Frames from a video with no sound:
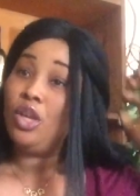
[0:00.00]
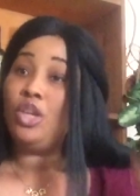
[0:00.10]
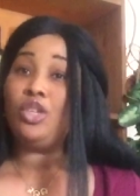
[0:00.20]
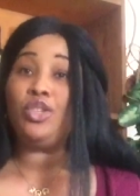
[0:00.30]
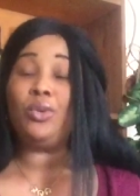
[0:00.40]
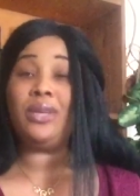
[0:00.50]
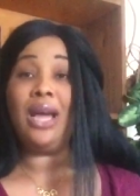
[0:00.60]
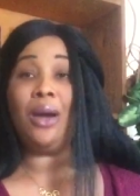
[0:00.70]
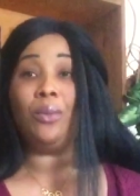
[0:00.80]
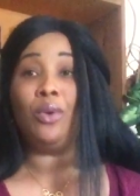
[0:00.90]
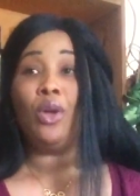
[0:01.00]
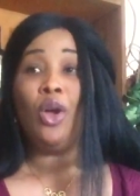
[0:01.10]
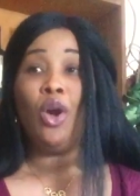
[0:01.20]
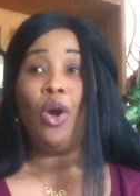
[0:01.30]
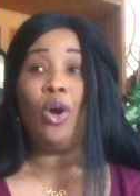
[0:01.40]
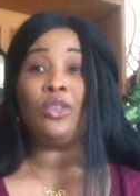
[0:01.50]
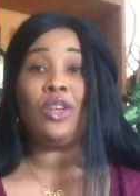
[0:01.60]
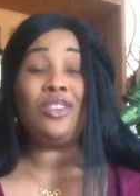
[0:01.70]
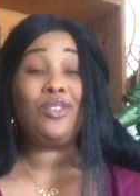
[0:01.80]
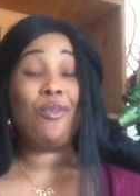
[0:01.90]
So now,
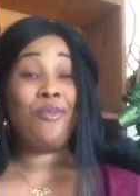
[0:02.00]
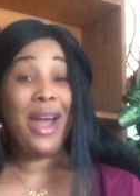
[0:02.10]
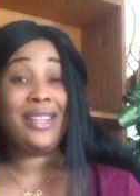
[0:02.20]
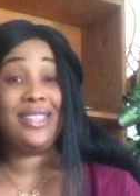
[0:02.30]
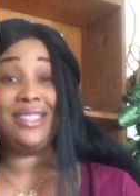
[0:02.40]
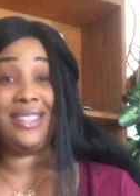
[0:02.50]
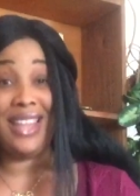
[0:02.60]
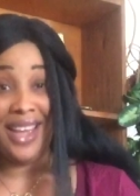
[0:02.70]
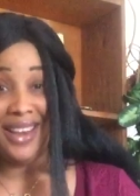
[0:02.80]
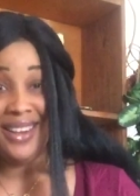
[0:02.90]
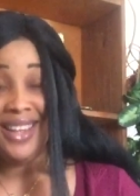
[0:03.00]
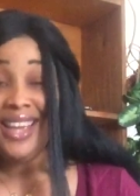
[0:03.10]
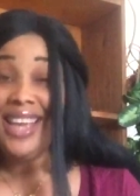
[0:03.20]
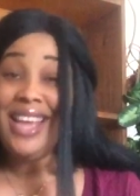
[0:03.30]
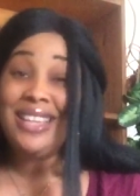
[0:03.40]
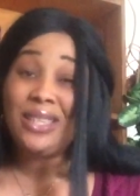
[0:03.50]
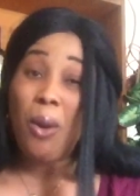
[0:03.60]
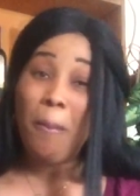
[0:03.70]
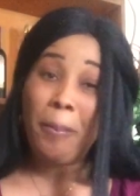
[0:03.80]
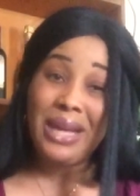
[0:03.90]
Ozo's rising sign is
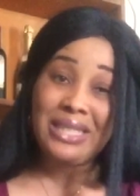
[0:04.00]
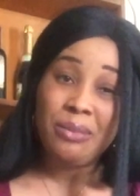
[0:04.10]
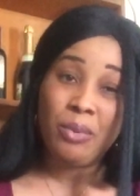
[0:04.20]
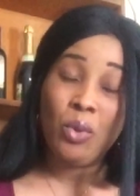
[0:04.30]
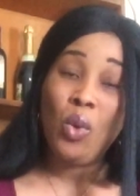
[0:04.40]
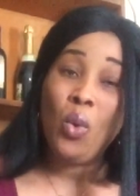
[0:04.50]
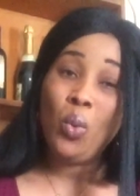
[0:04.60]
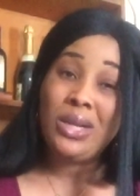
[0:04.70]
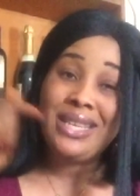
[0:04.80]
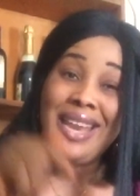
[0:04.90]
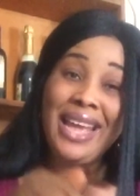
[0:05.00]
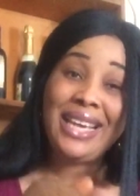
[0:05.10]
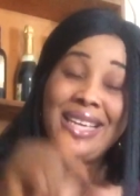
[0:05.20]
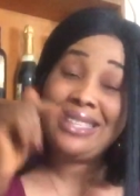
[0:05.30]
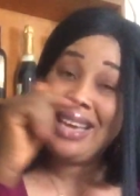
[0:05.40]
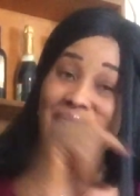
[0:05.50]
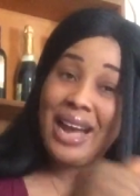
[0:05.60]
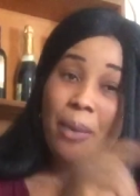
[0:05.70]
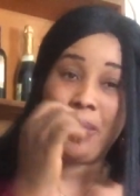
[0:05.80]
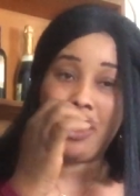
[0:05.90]
compatible with Nengi's
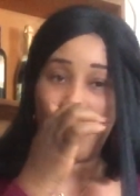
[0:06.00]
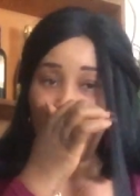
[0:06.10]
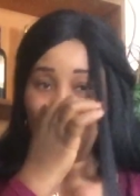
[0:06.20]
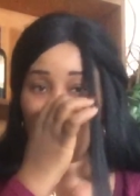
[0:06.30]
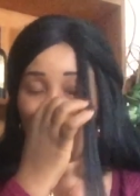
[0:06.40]
Capricorn.